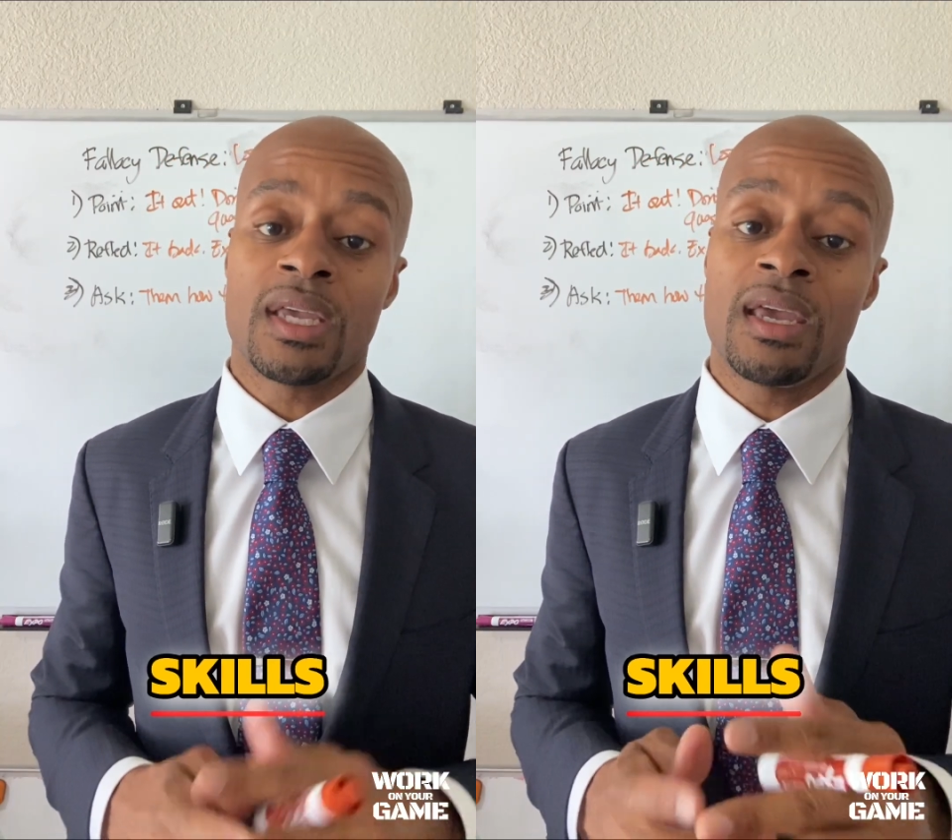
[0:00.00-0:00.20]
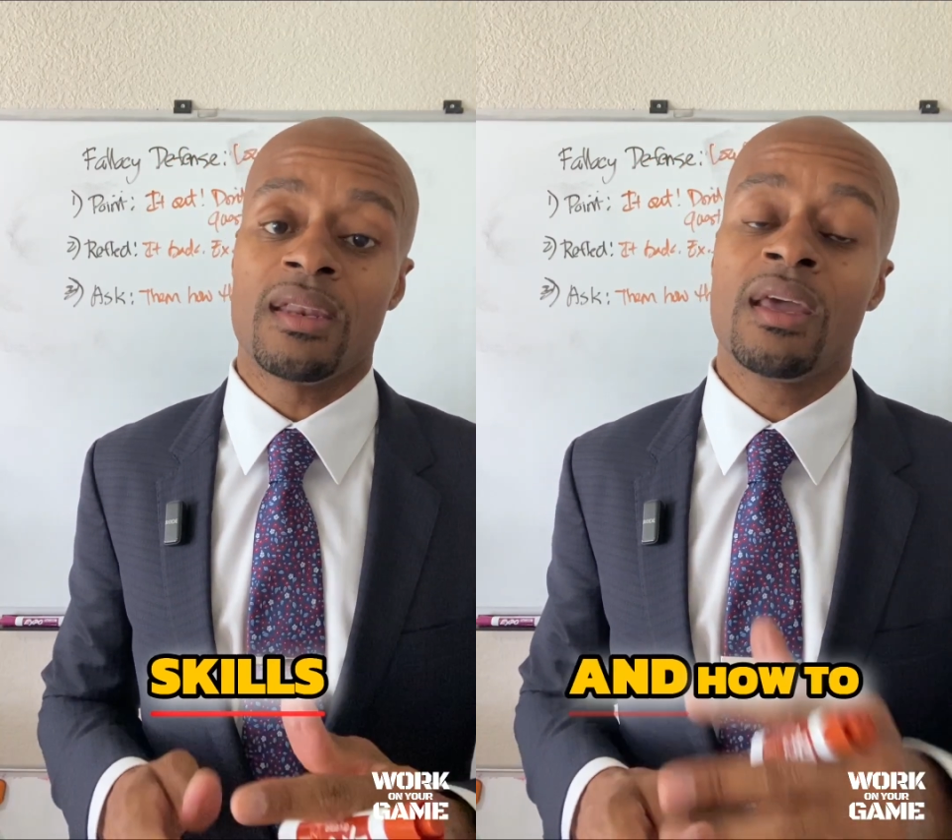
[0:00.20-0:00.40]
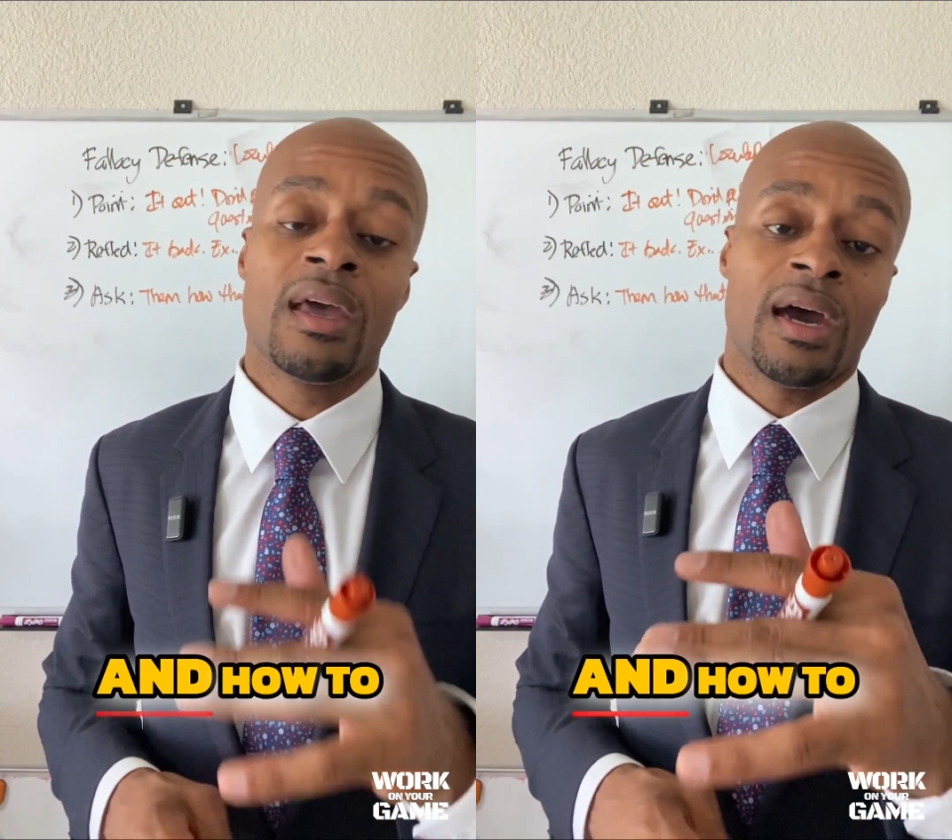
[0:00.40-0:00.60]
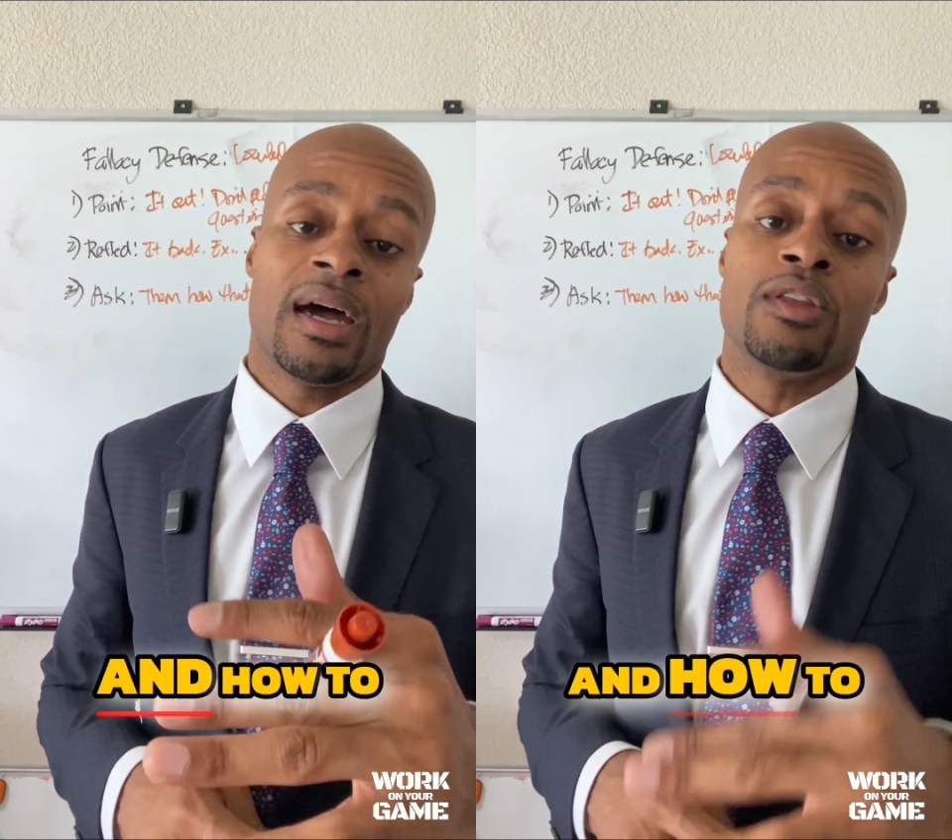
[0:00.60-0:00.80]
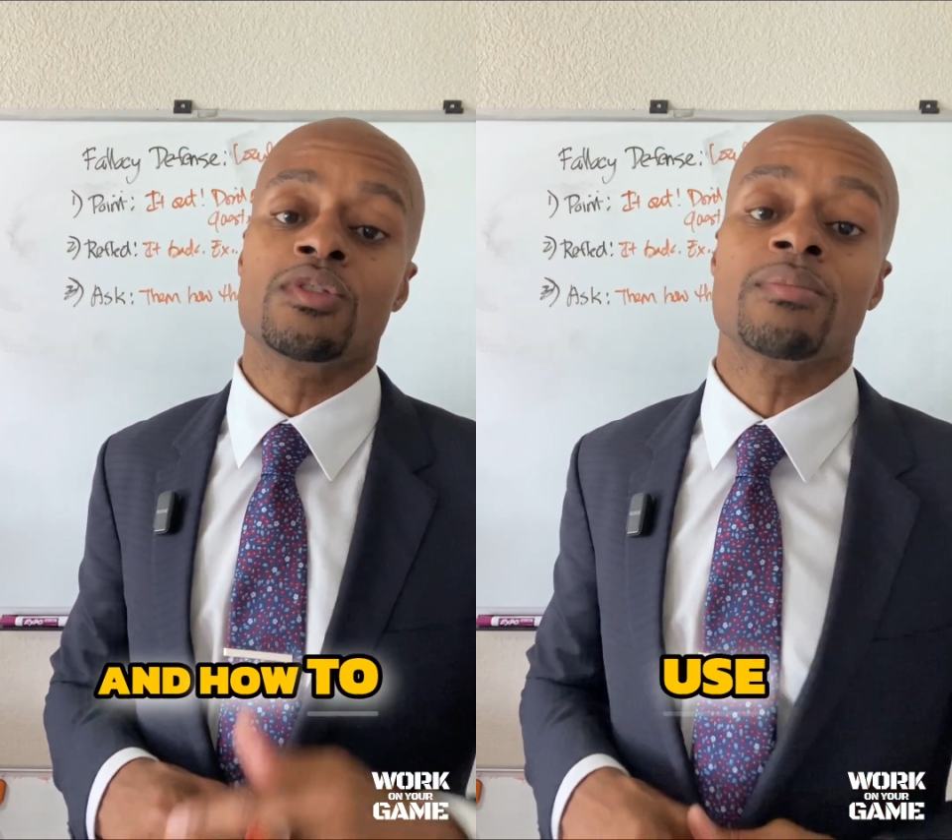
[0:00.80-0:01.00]
and how
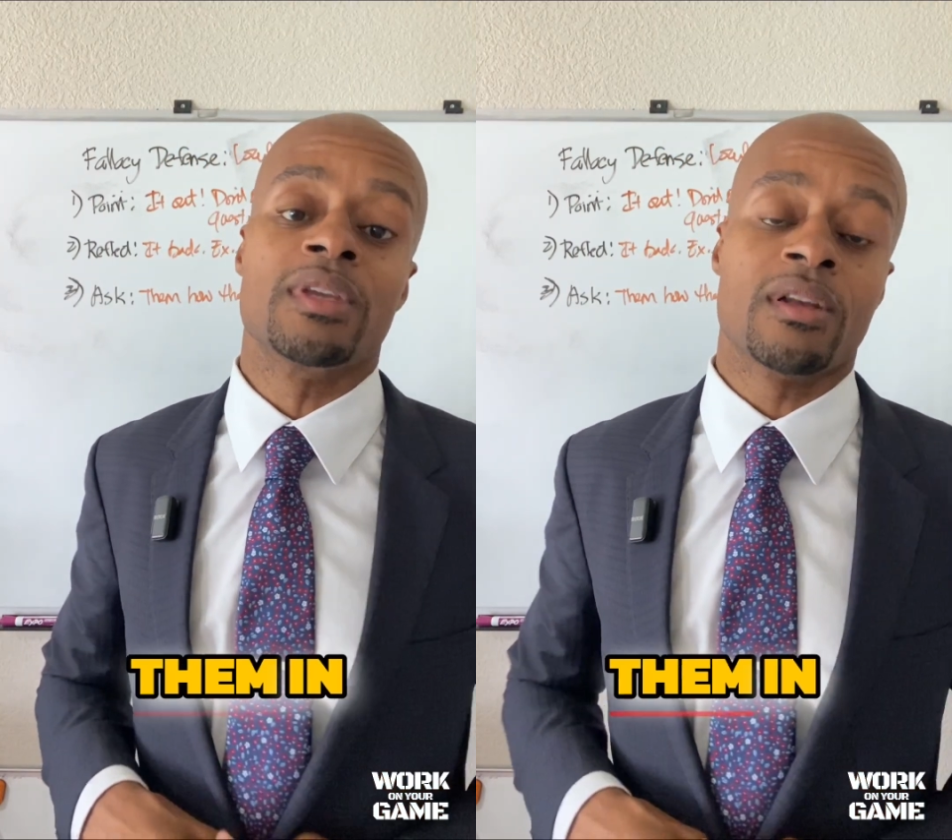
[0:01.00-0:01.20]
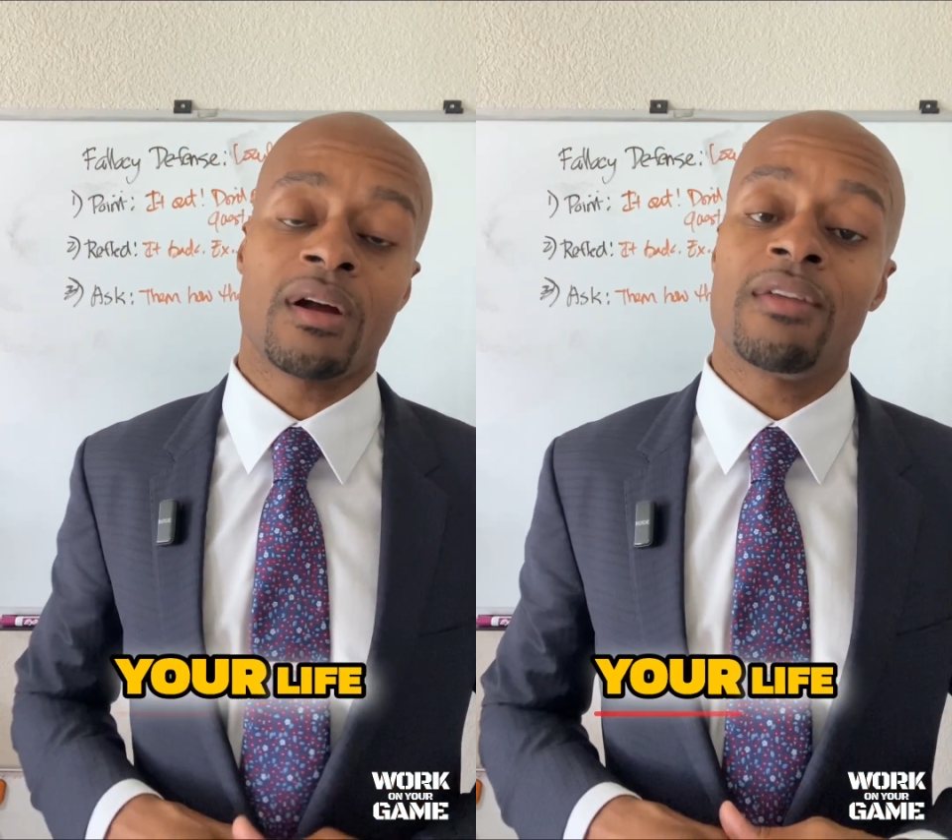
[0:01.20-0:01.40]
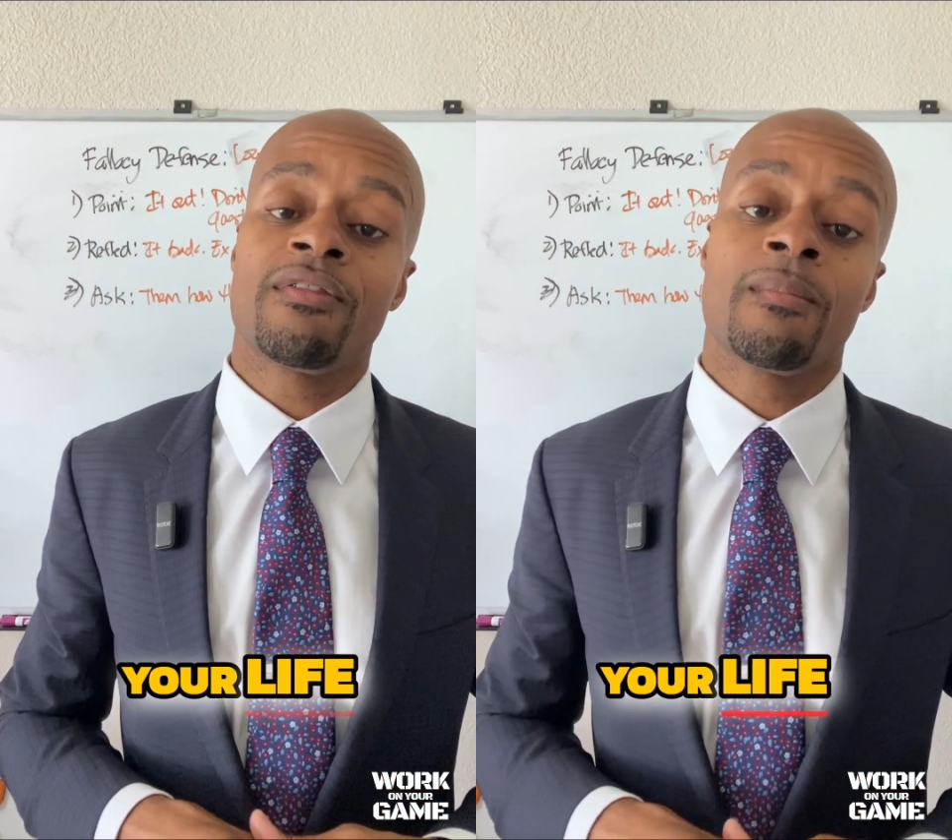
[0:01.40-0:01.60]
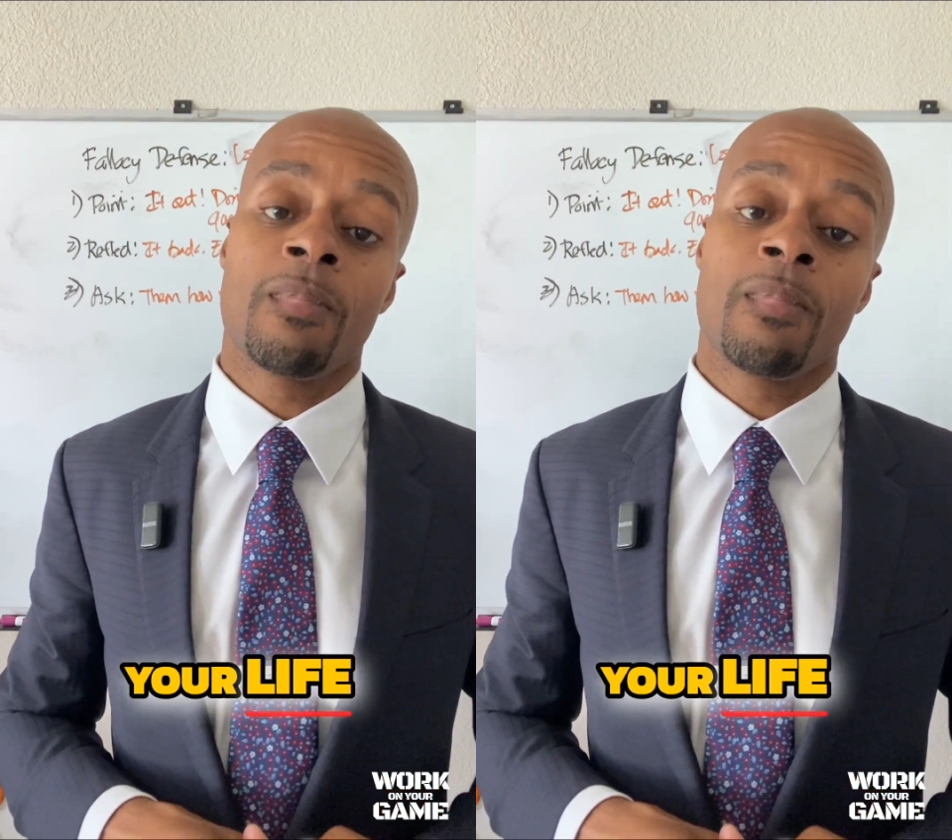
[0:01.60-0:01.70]
to use them in your life